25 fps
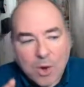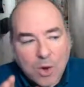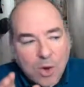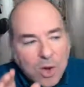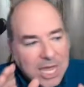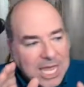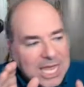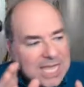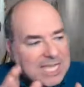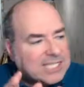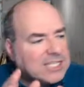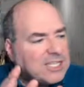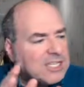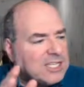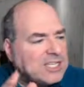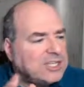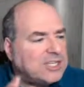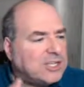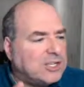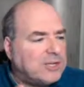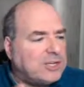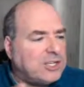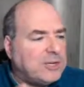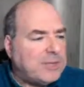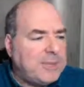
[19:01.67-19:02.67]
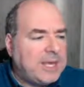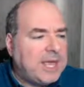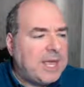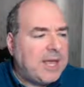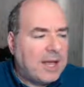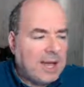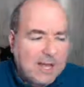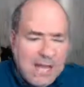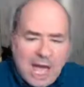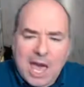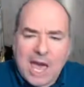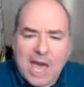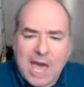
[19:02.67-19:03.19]
is considered to be
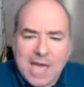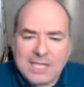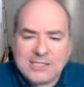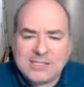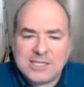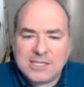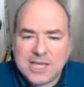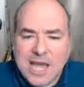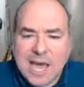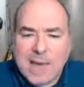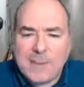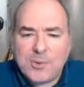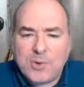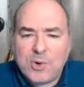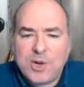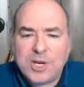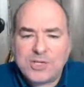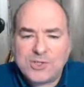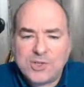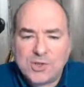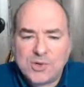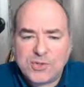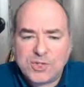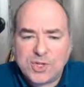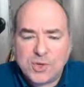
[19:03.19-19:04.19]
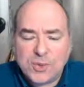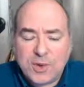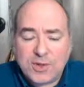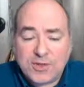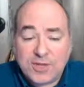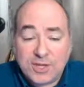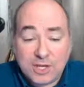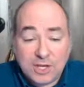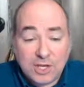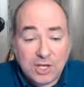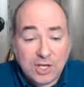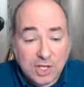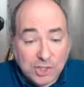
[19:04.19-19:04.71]
has a copyright associated with
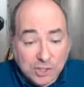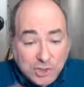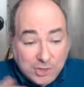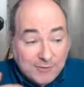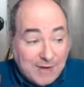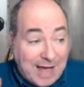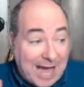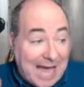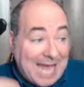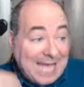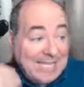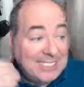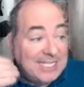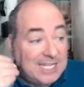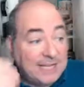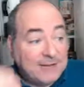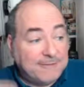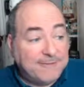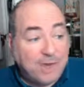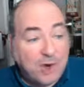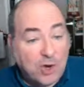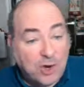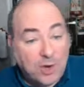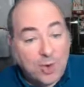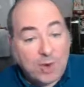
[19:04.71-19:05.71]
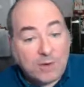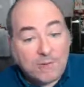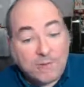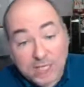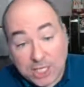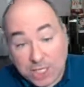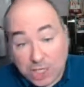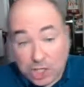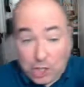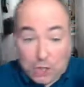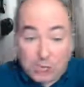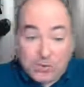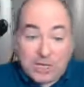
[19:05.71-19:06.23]
it. So if I take a photo of it
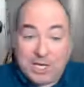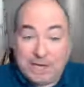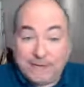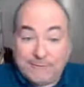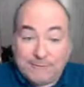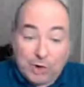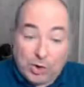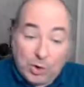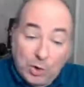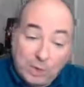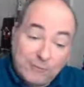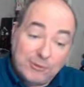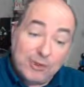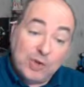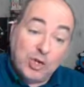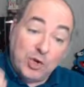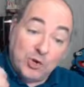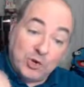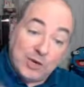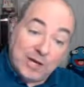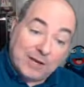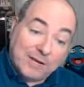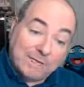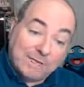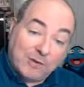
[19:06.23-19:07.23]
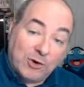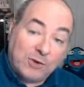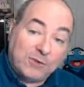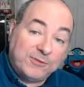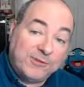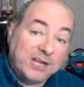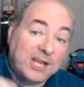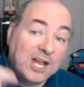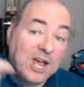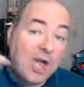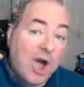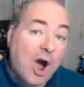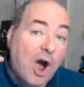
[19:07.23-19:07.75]
and you take a photo of it and you take a photo of
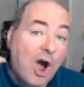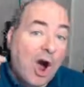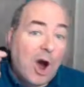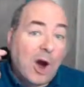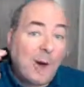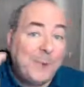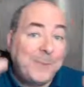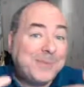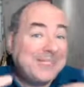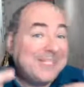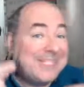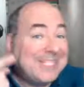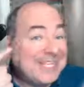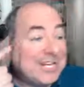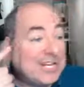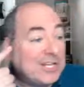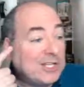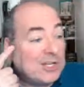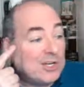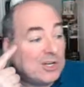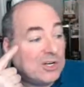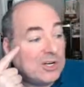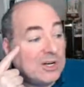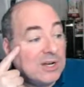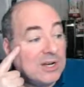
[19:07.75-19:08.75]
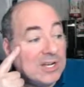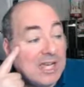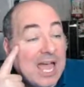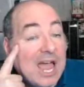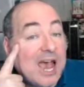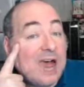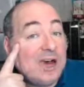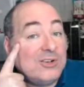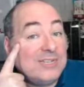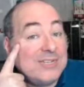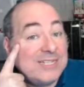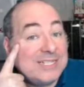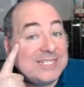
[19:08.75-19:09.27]
it, our particular
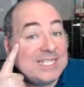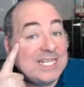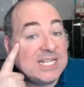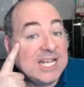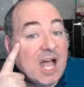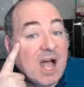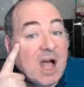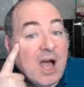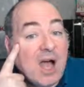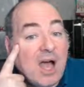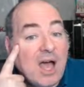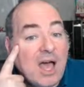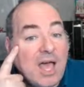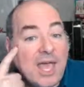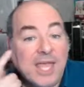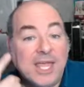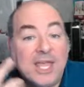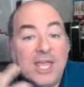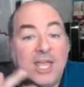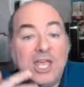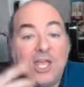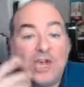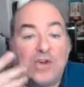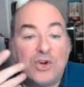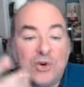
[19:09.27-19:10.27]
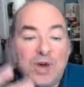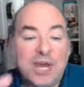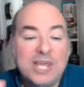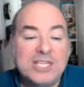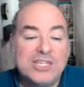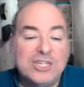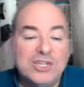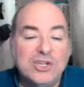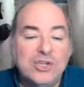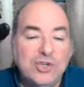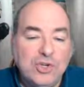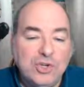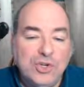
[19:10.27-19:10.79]
artistic eye creates a
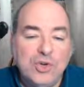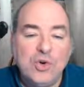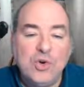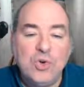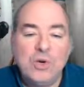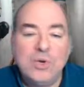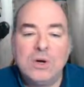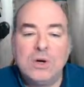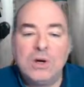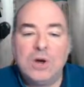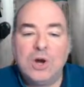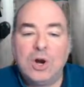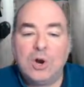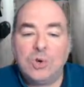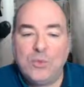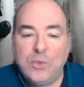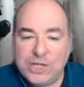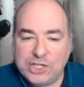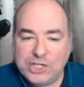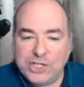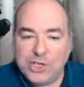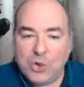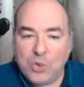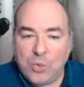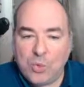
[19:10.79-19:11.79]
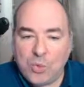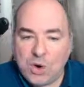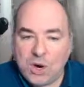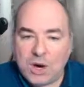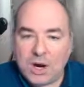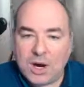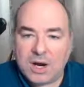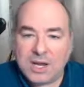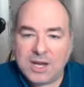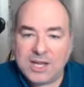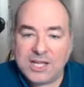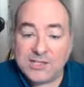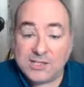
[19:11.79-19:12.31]
new original
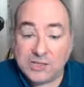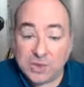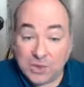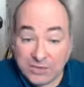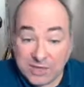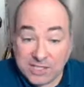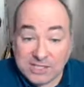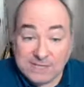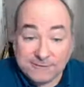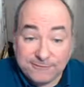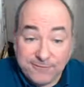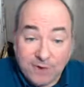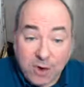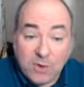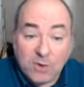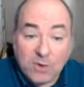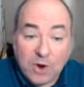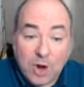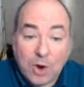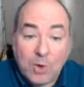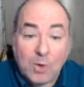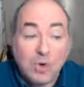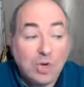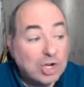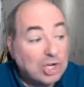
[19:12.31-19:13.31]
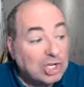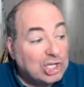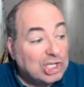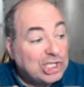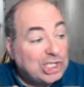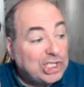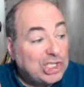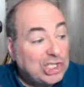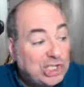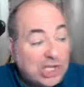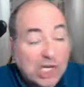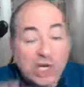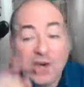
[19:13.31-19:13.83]
work. And so this photo
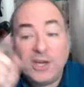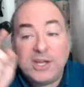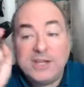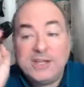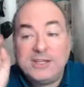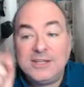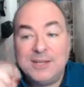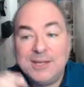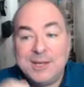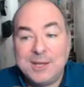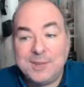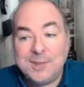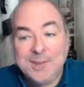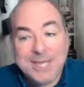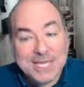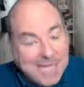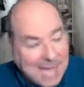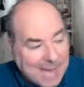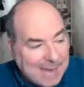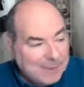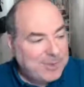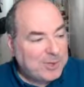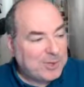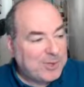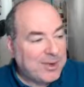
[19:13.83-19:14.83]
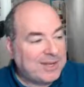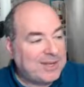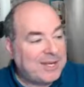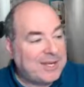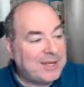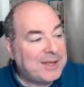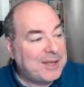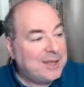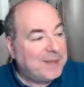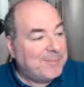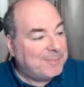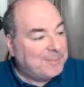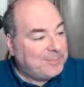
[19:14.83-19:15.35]
should be copyrighted
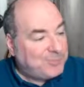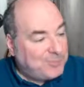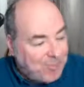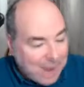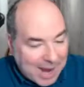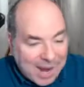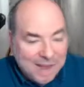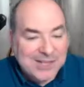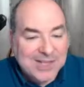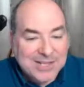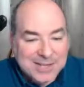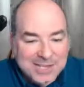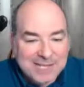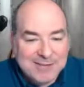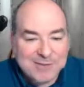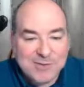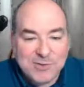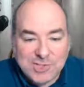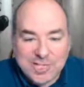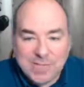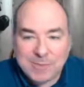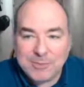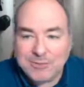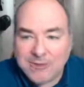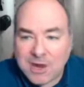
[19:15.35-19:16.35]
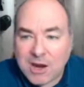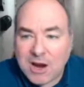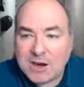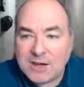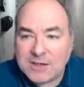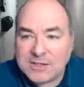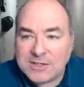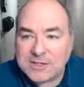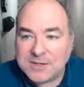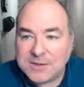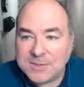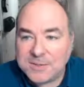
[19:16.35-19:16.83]
by the Cleveland Museum of Art.